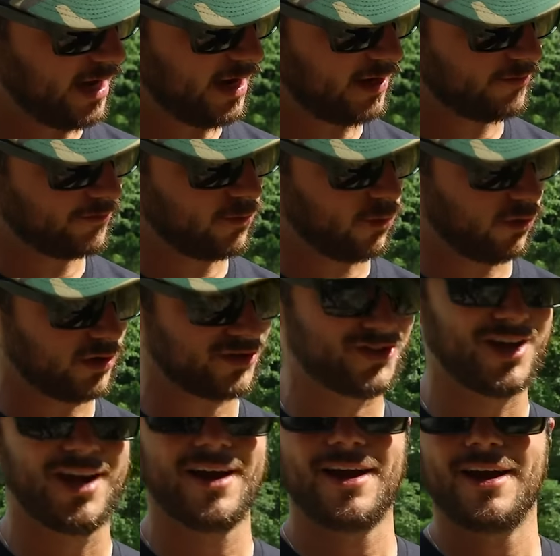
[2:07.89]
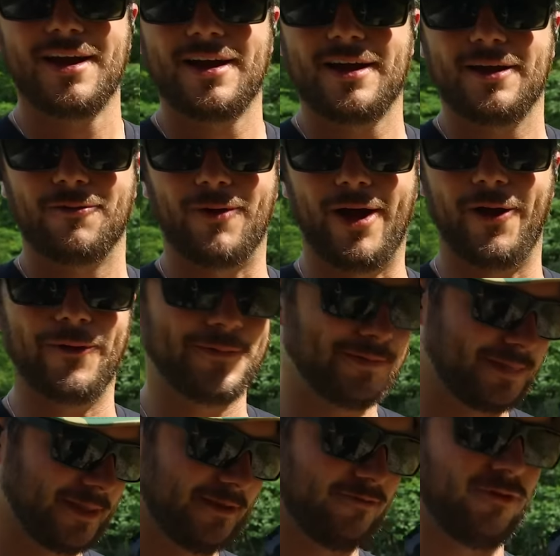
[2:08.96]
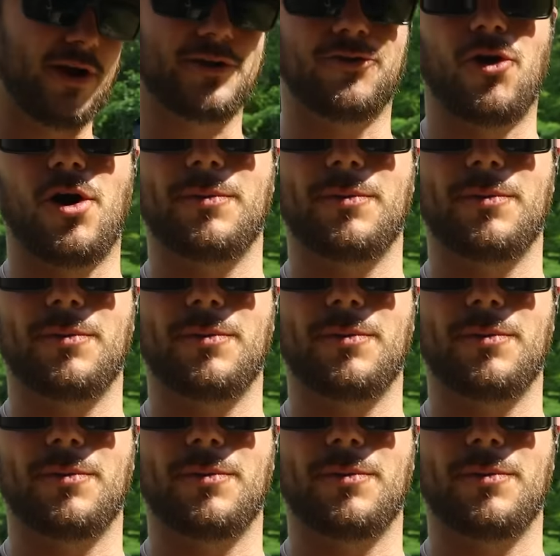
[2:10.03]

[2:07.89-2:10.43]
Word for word: and of course, well, Franklin